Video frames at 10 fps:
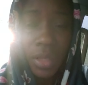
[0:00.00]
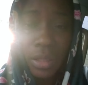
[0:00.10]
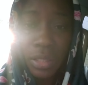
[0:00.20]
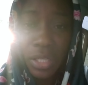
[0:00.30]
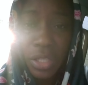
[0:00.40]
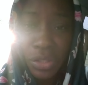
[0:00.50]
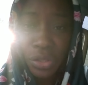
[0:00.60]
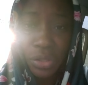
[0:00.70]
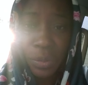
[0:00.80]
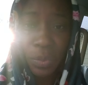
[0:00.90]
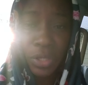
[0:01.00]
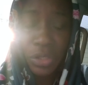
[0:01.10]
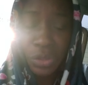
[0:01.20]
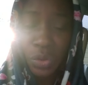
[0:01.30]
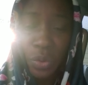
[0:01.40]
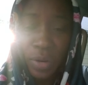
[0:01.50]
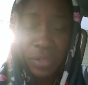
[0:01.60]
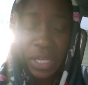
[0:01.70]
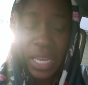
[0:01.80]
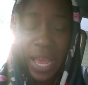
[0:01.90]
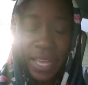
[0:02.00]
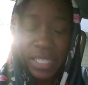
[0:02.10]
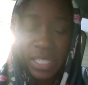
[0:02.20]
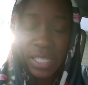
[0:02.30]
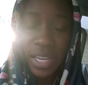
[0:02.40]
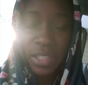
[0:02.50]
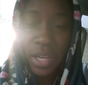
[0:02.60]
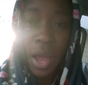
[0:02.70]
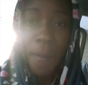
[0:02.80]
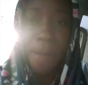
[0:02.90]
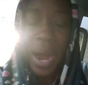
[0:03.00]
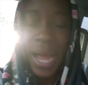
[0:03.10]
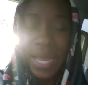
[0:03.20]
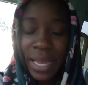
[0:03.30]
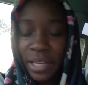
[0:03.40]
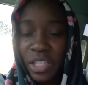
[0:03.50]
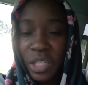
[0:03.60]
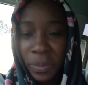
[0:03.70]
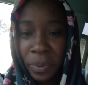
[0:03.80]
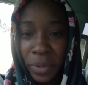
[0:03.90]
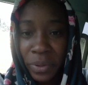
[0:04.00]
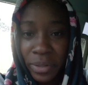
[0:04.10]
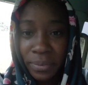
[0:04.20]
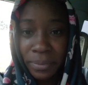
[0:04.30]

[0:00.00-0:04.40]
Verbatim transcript: the teachers, the preachers, whoever he has sent by his spirit.